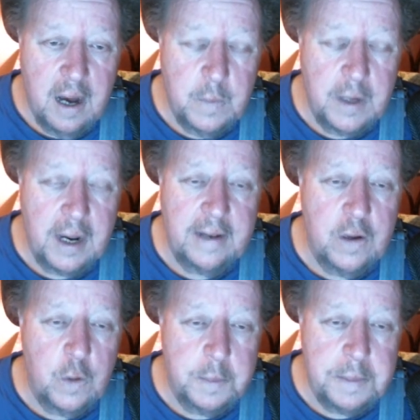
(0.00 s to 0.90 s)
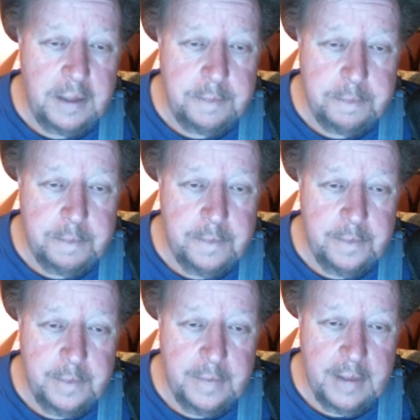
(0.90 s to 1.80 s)
What I know about
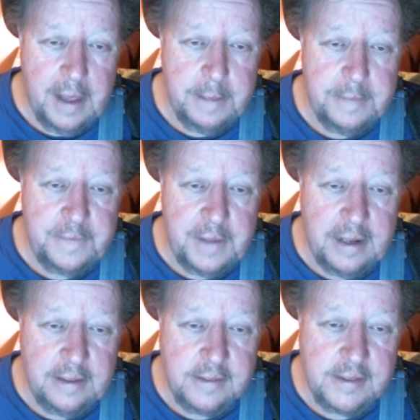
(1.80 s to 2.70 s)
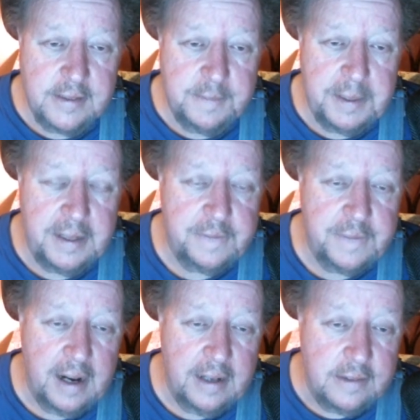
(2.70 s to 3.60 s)
hebephiles and
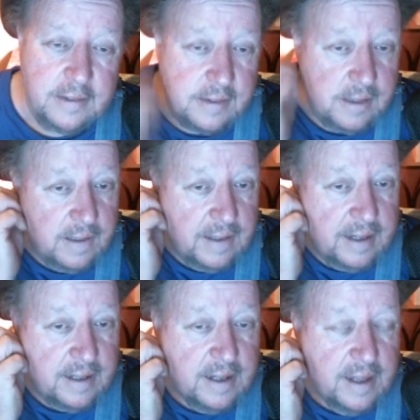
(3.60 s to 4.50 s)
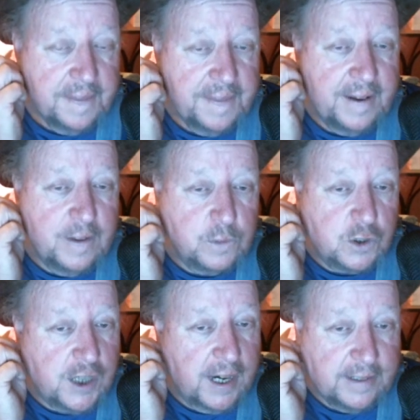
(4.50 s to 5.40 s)
pedophiles and all that, they don't
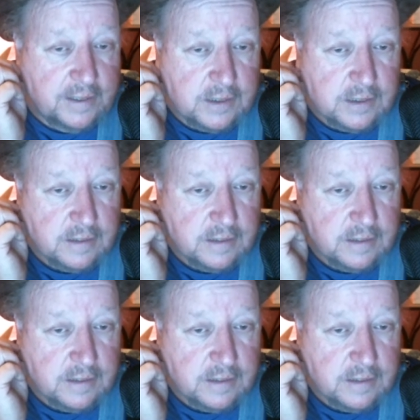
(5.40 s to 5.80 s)
change.